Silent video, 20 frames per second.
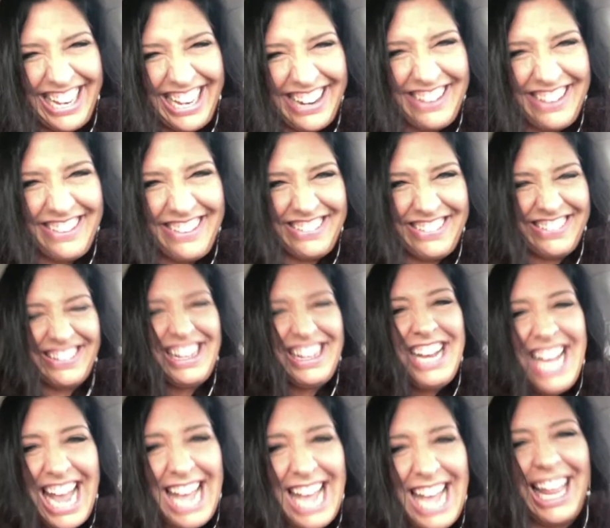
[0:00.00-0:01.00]
You know,
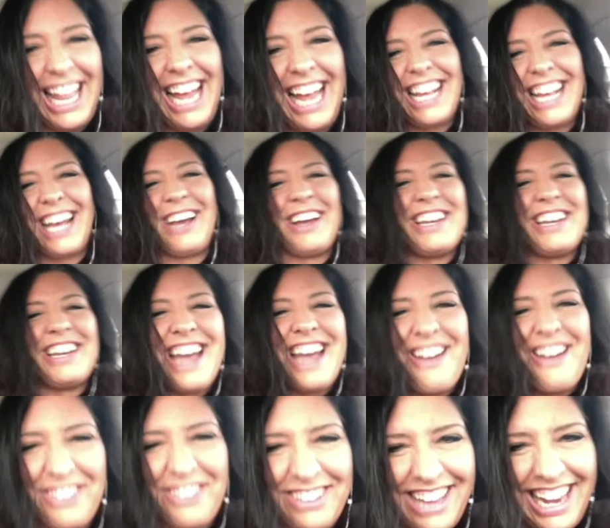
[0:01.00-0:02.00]
it's like I could
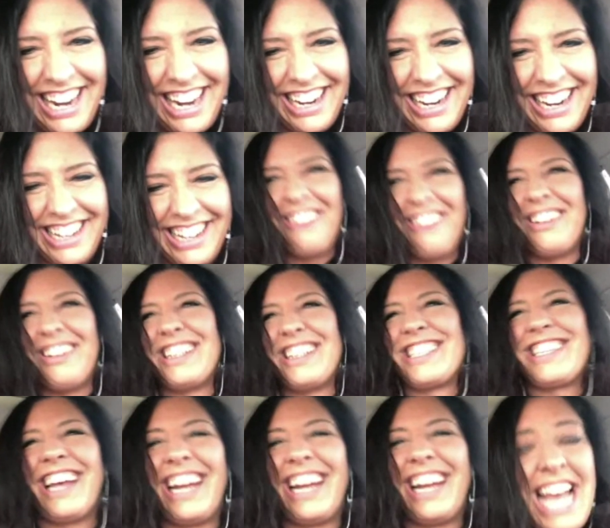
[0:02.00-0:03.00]
never let it go.
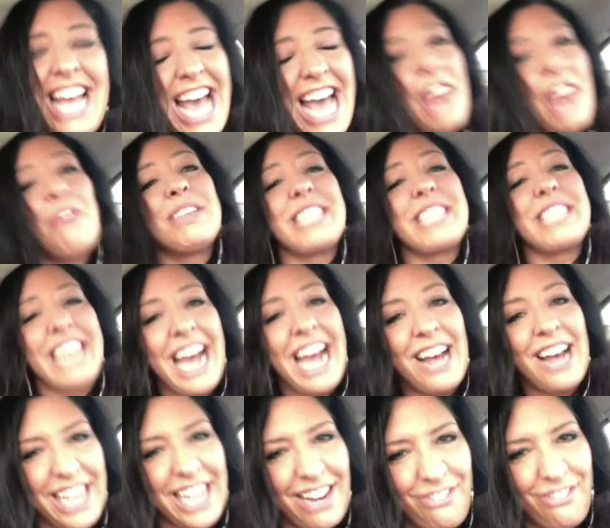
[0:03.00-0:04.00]
It's like, and it was an
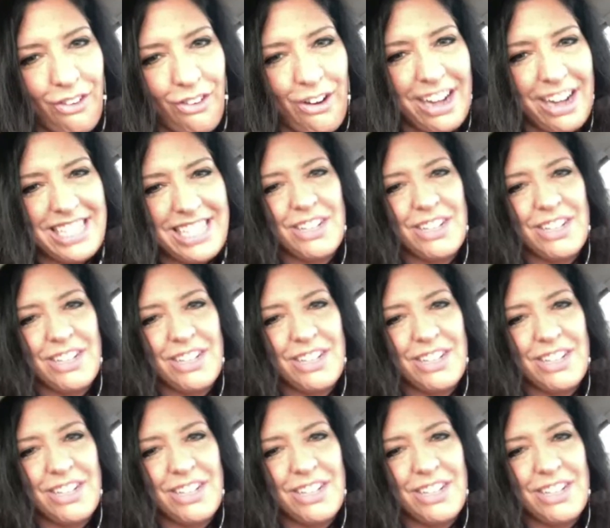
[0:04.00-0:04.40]
outside voice.